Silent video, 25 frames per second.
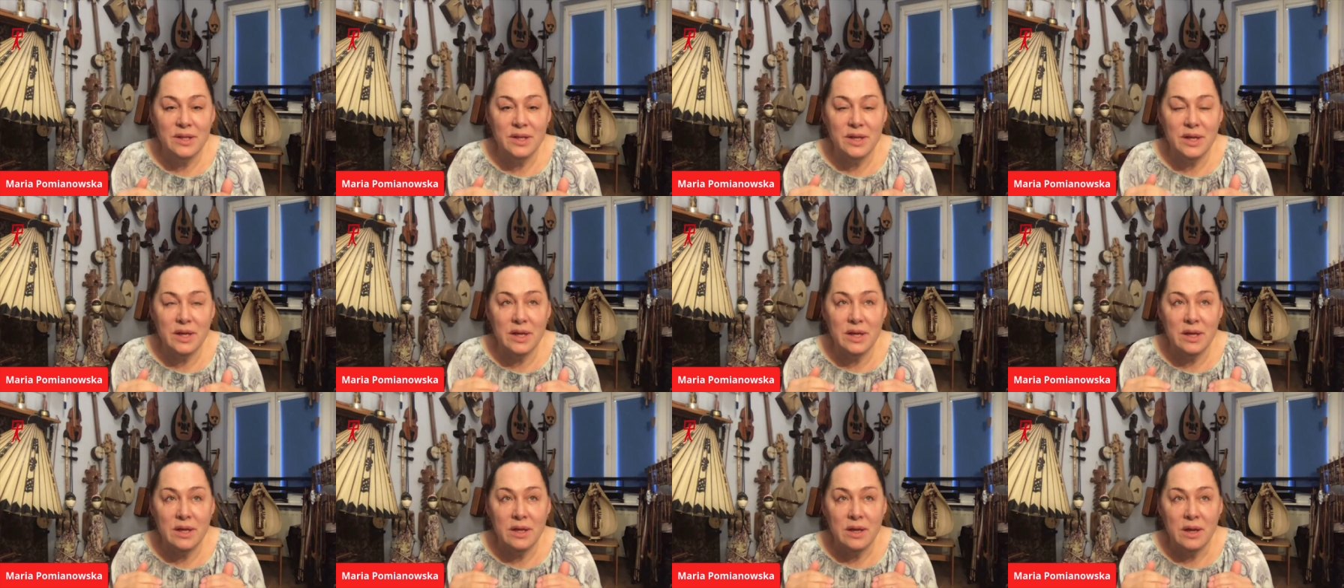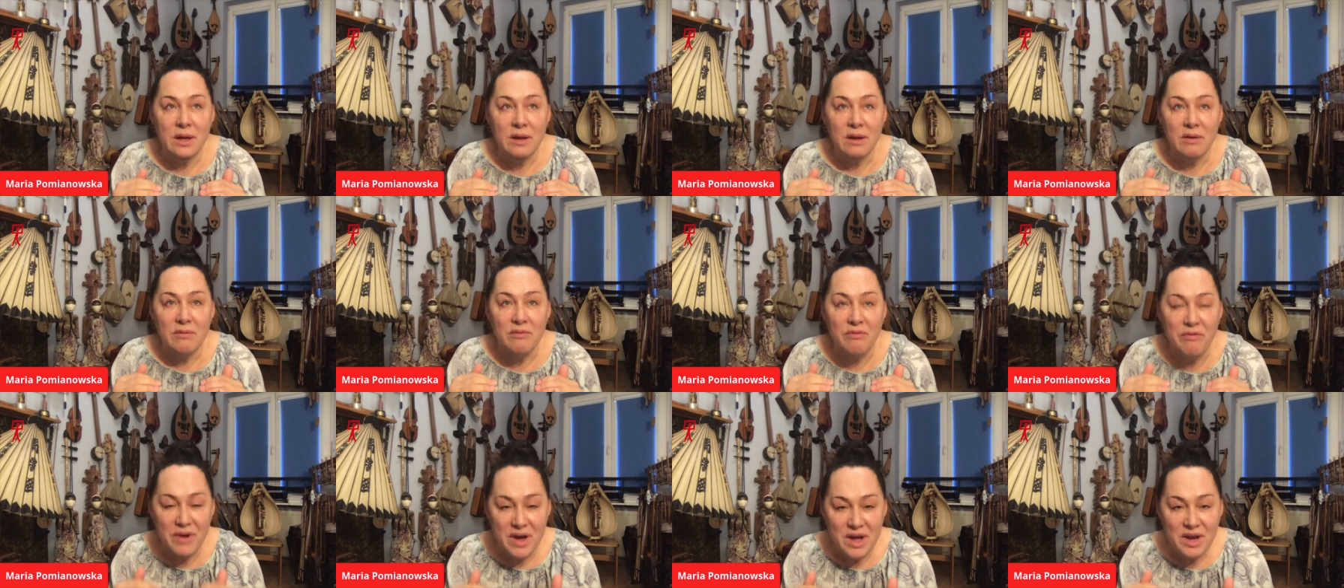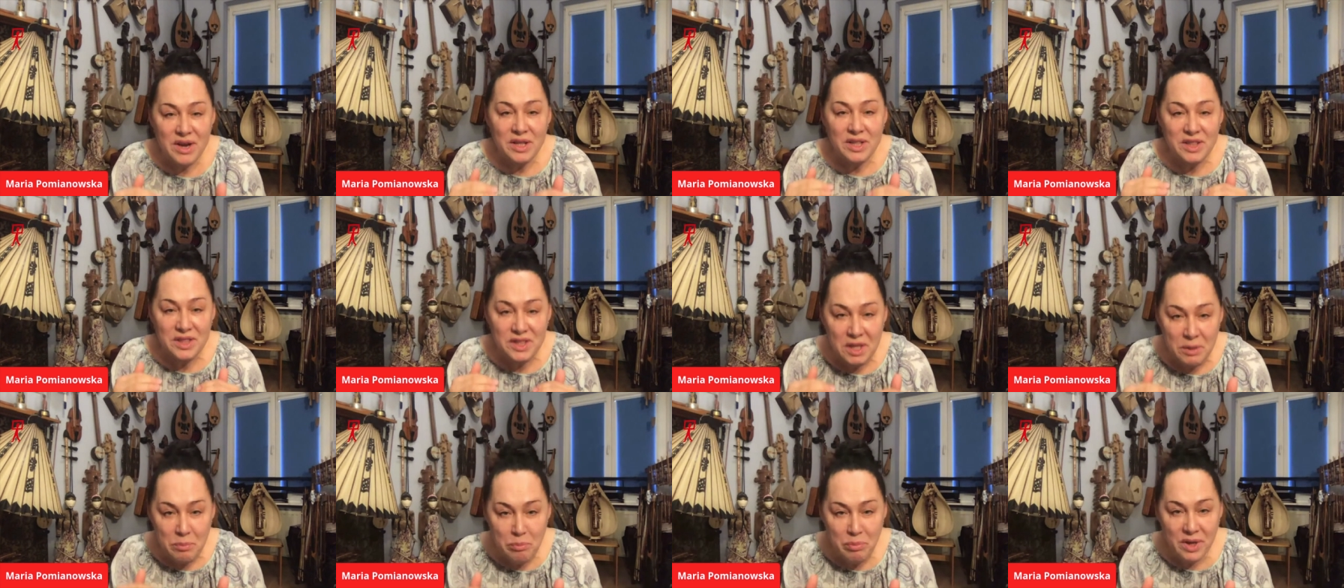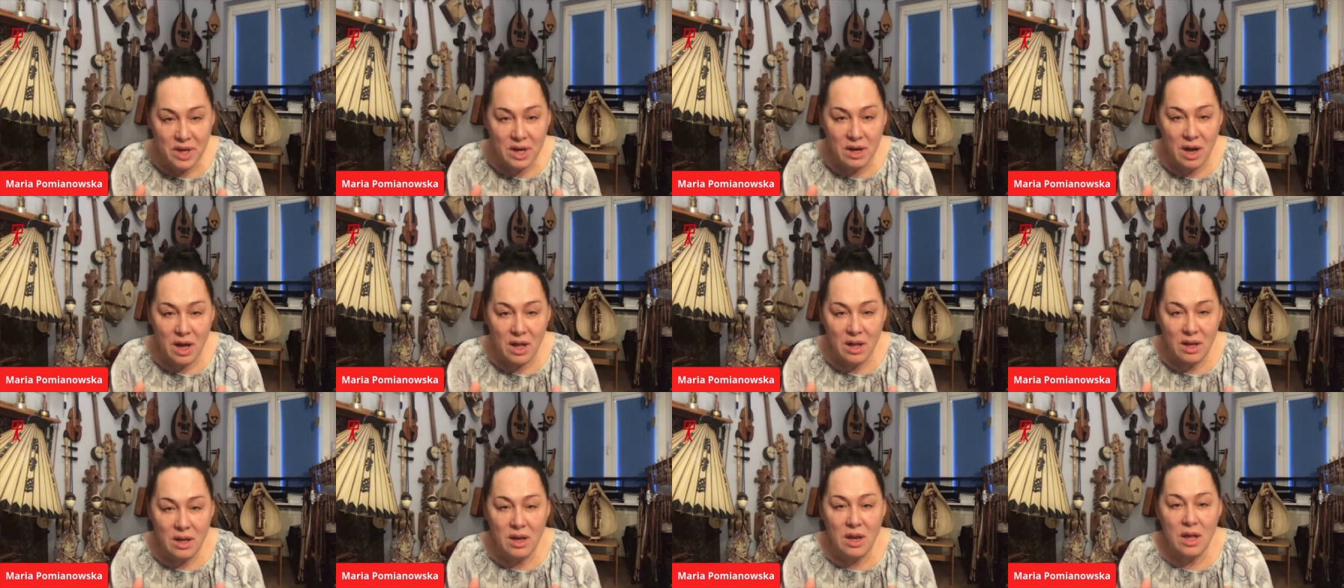the very
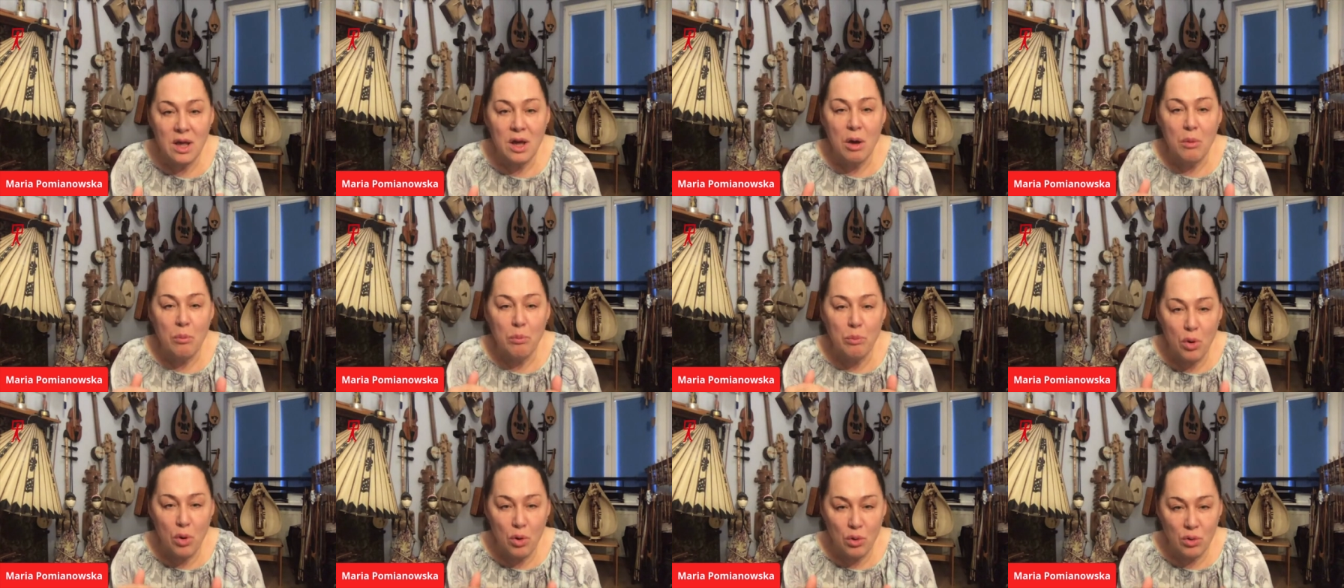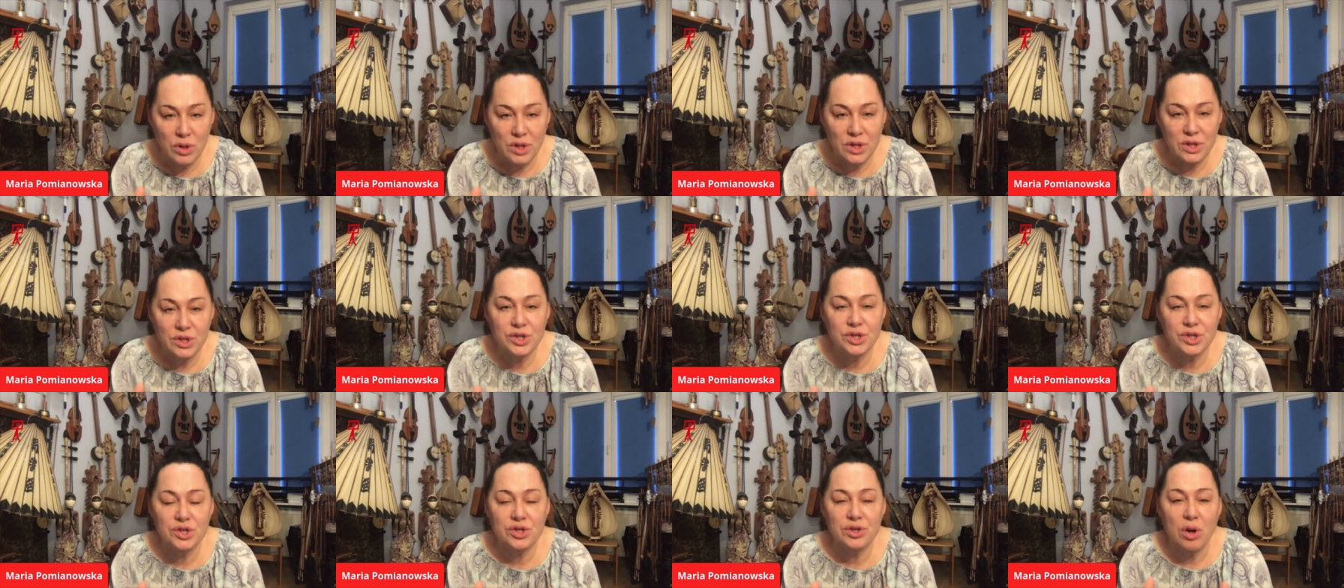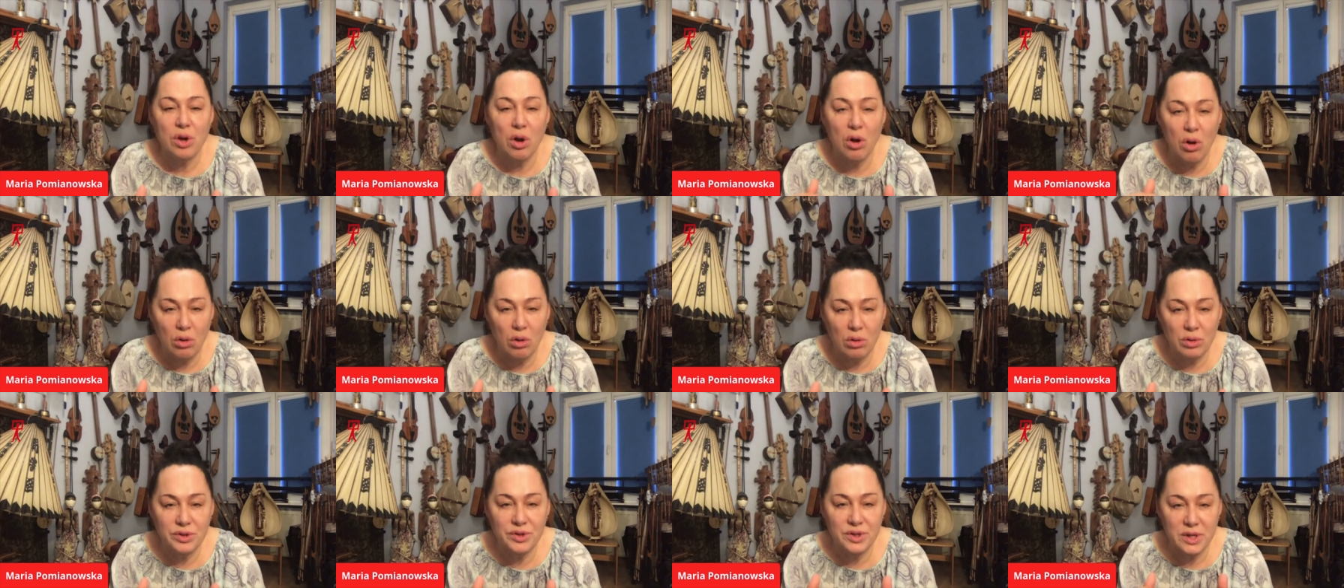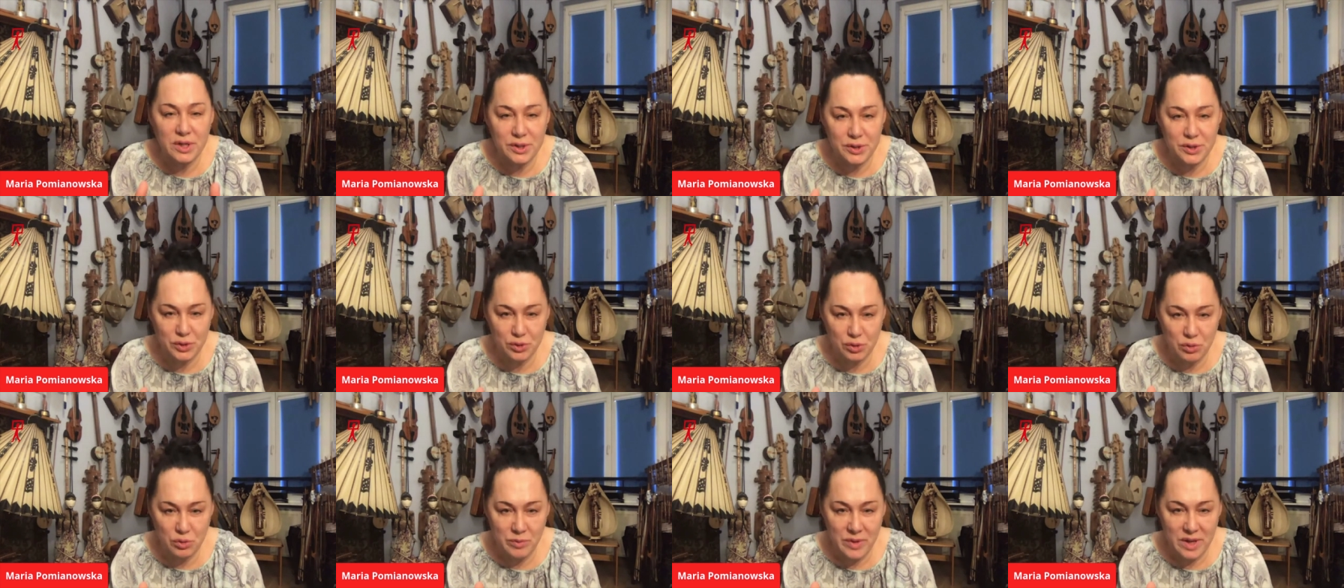typical Polish old
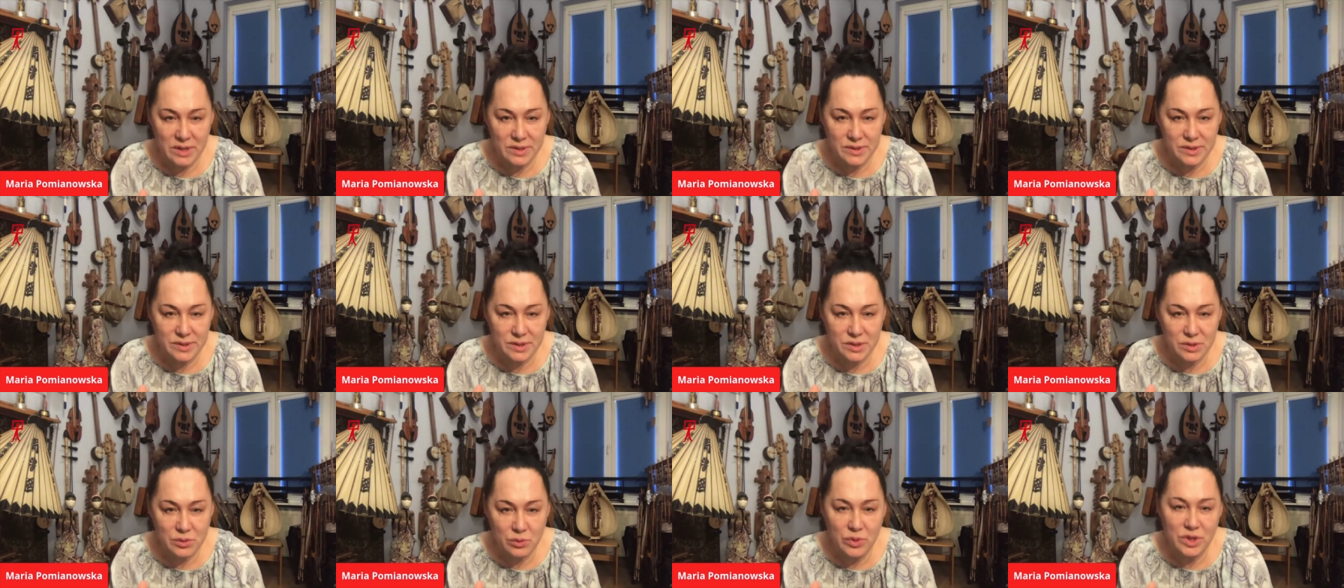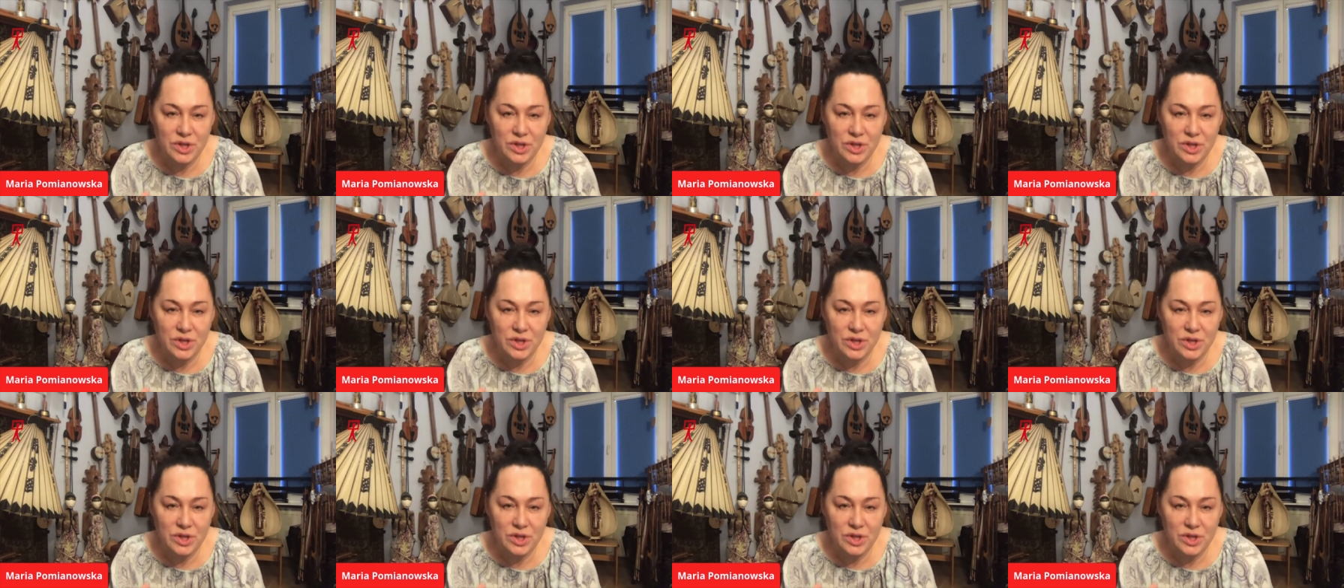instruments,